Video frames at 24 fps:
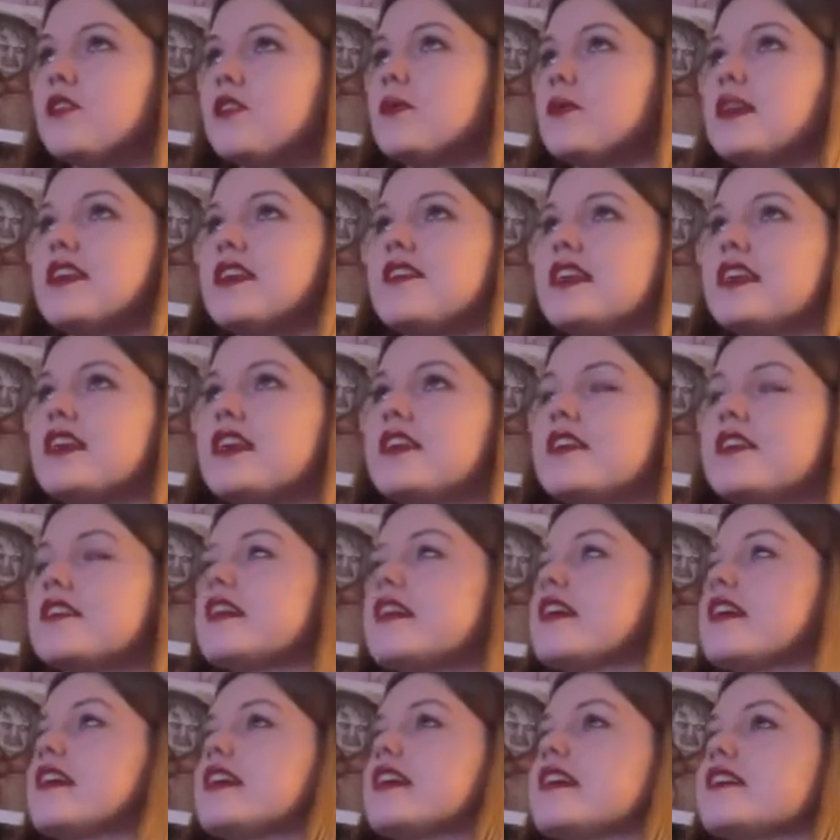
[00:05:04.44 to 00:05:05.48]
many videos
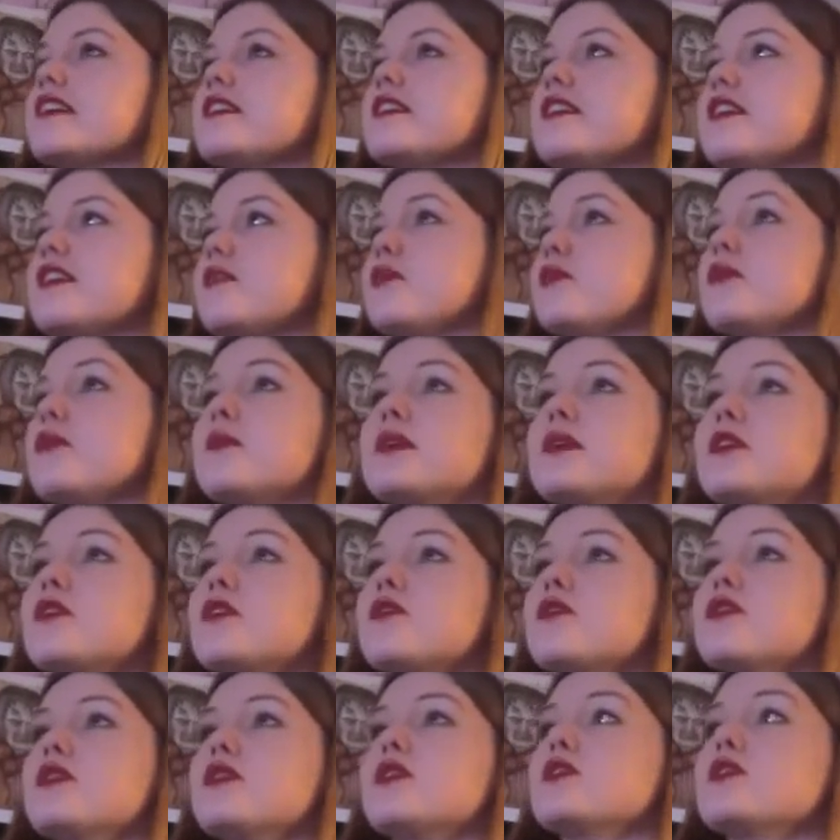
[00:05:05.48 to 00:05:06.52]
lately, so there's probably an
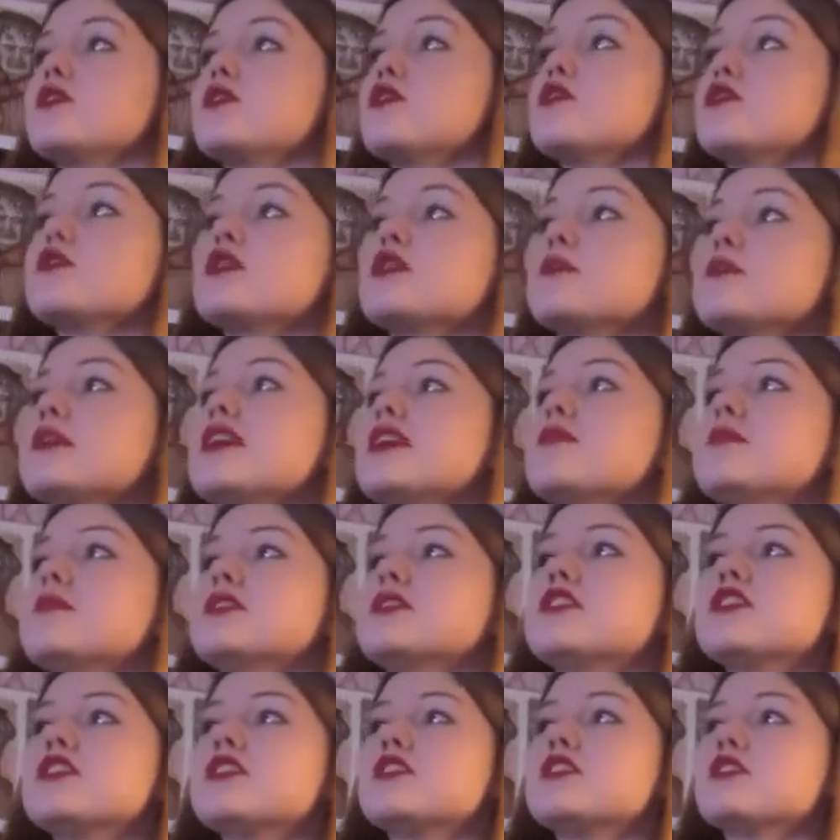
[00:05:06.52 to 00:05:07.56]
awful lot to talk about,
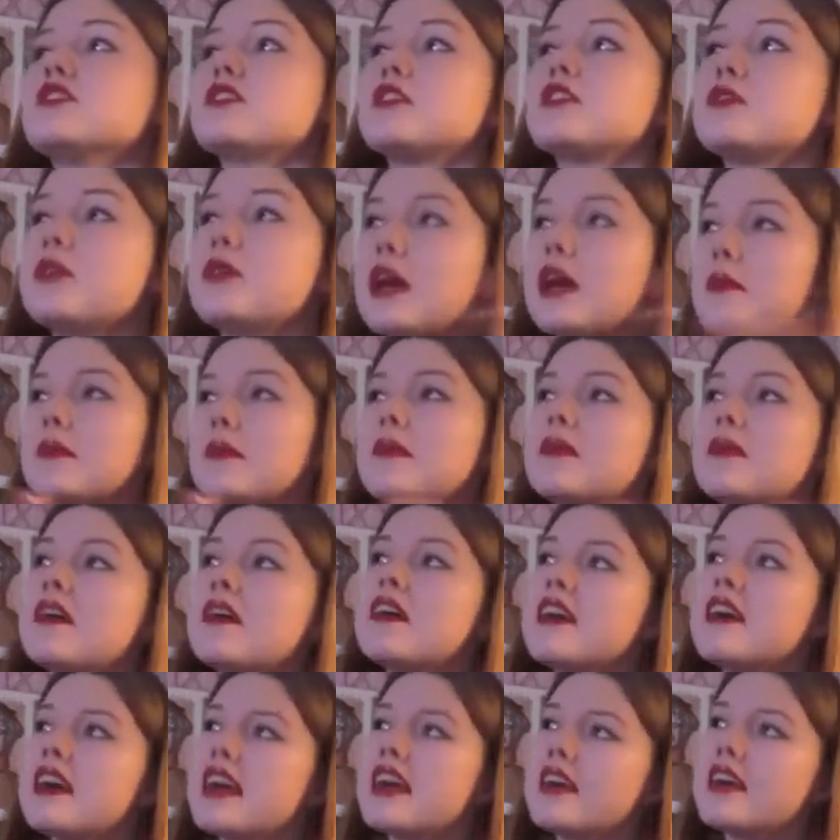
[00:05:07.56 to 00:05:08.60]
but just to cram
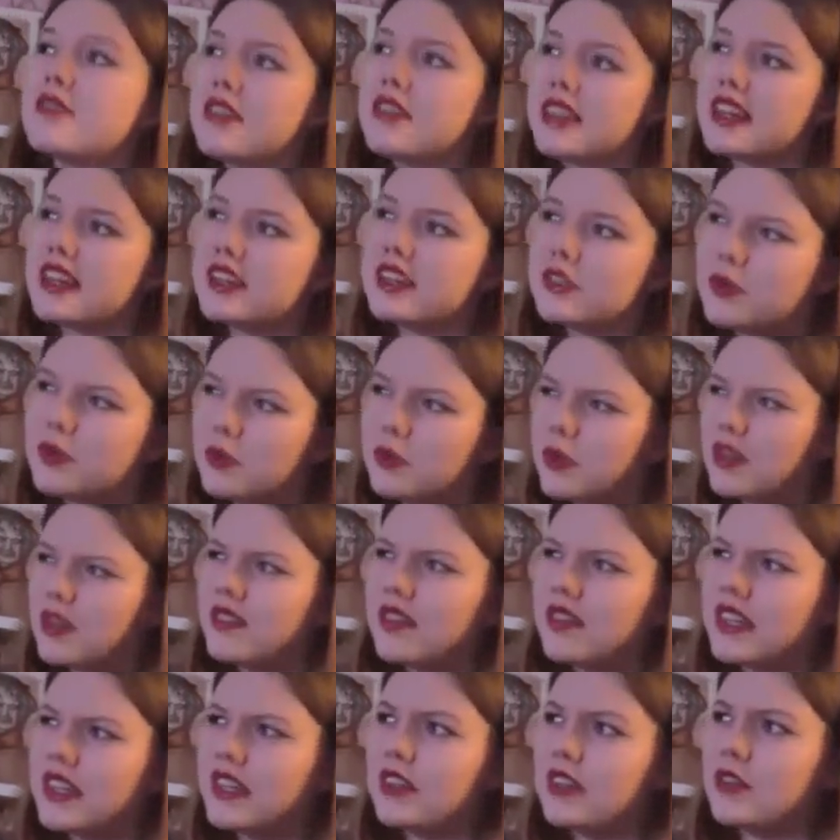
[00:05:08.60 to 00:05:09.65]
everything into
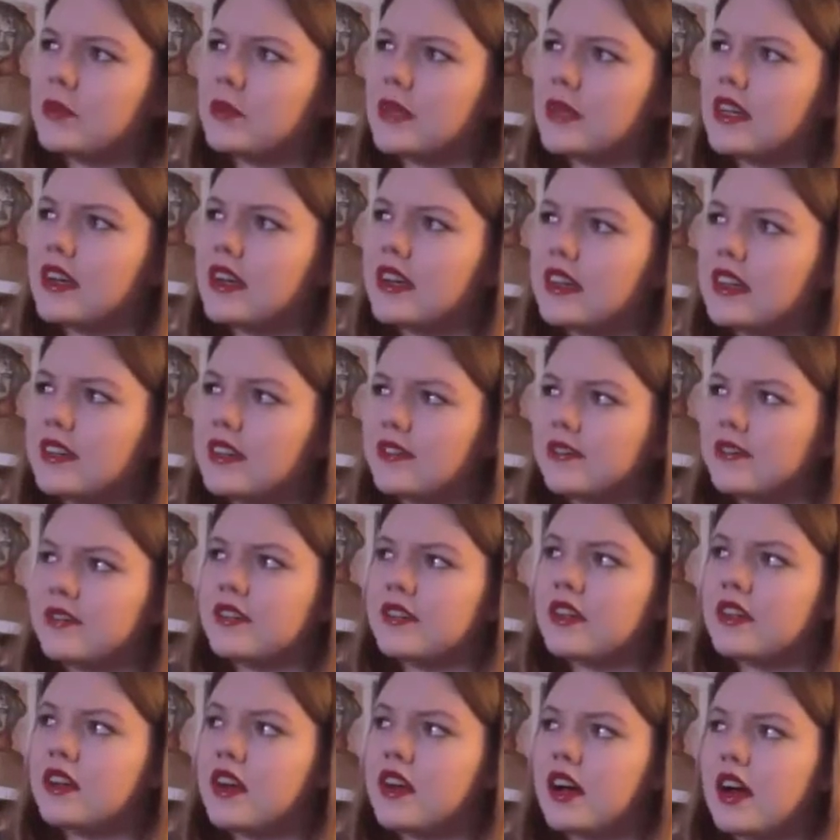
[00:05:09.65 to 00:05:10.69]
one video would be kind of
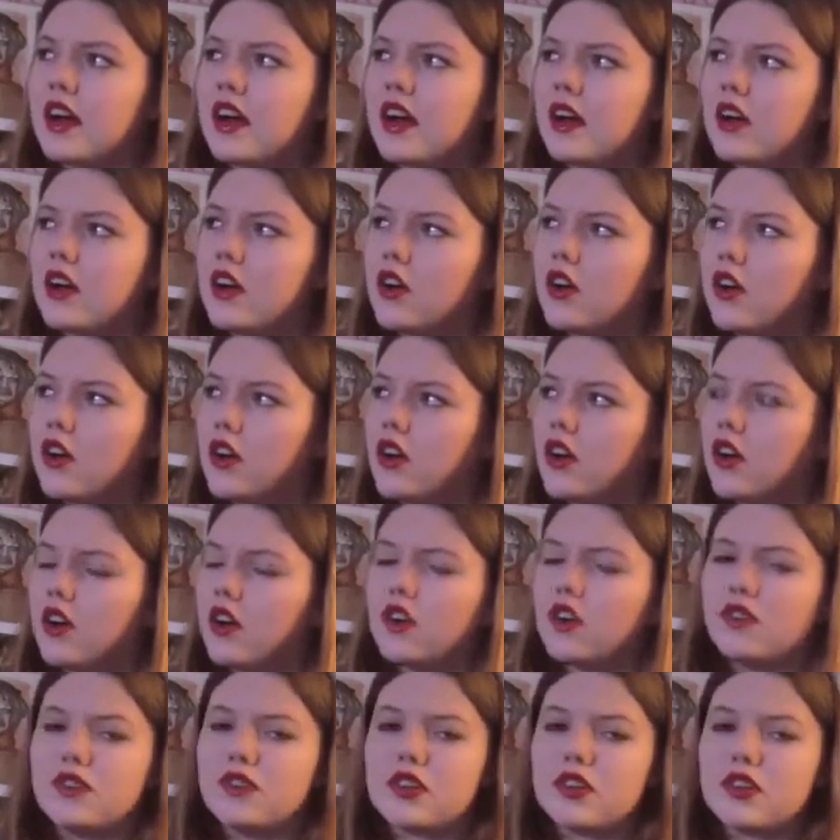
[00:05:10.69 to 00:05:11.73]

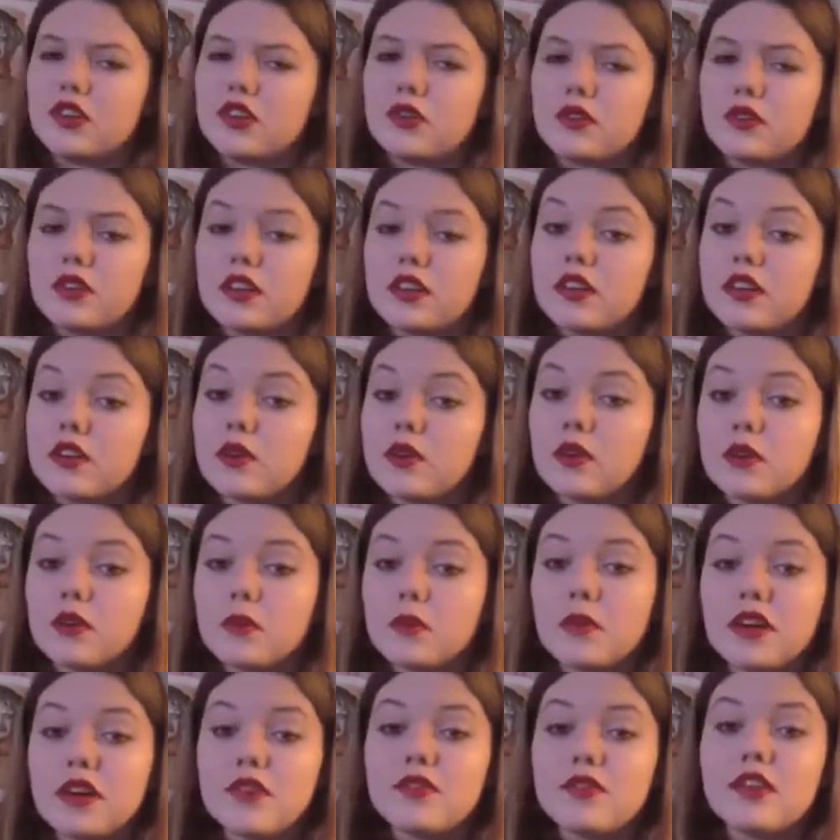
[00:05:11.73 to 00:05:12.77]
overdosing on
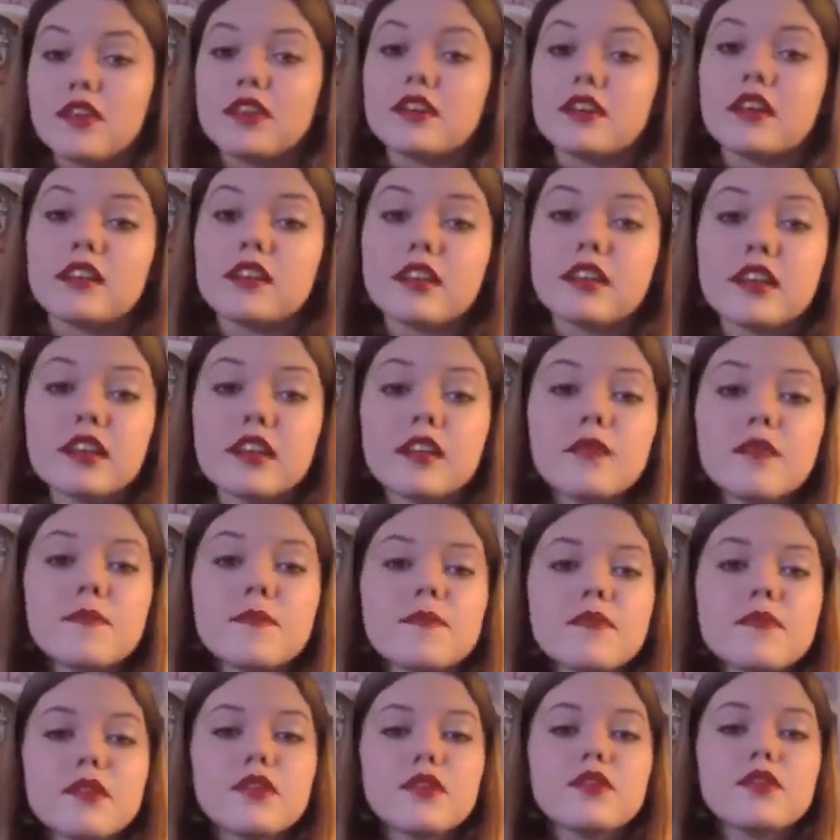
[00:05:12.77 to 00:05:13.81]
my face, I think.
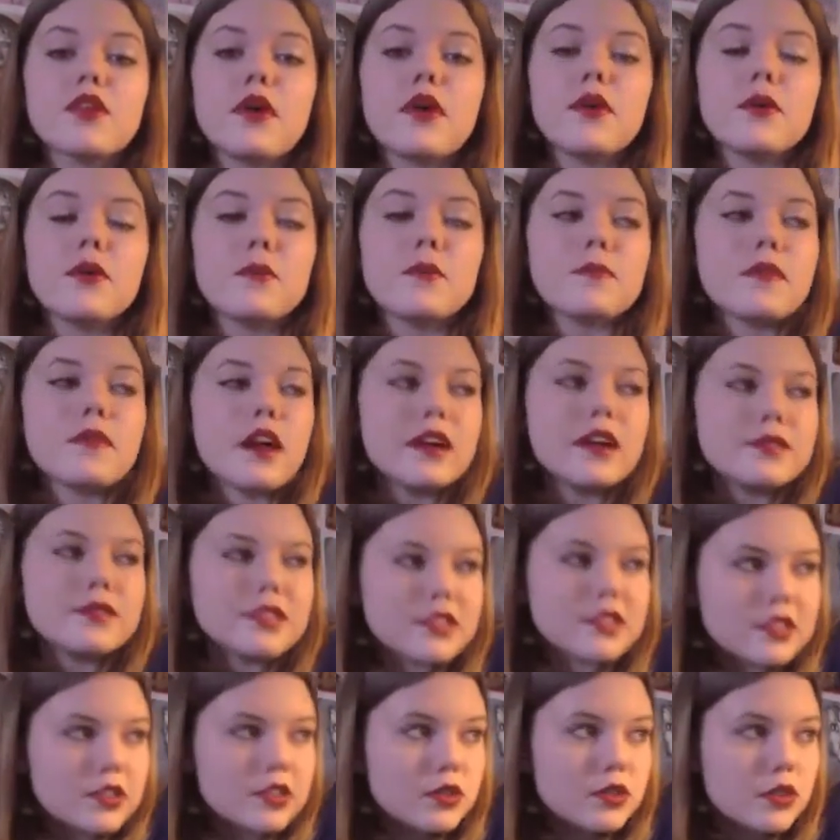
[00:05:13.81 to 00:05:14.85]
So I'm
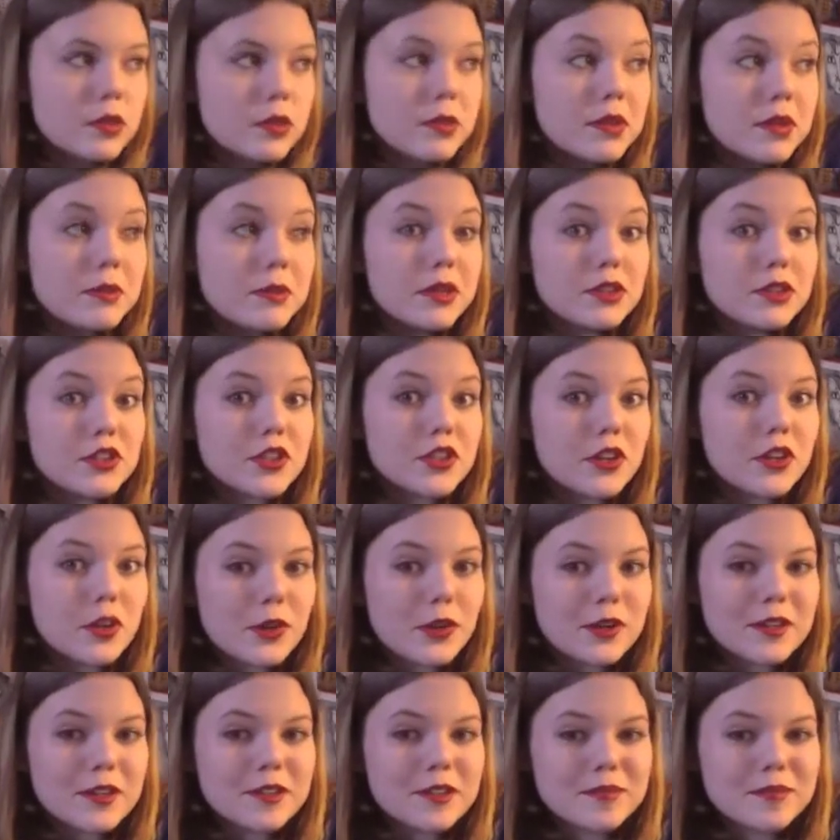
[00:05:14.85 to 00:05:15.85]
just going to talk a bit about Sherlock.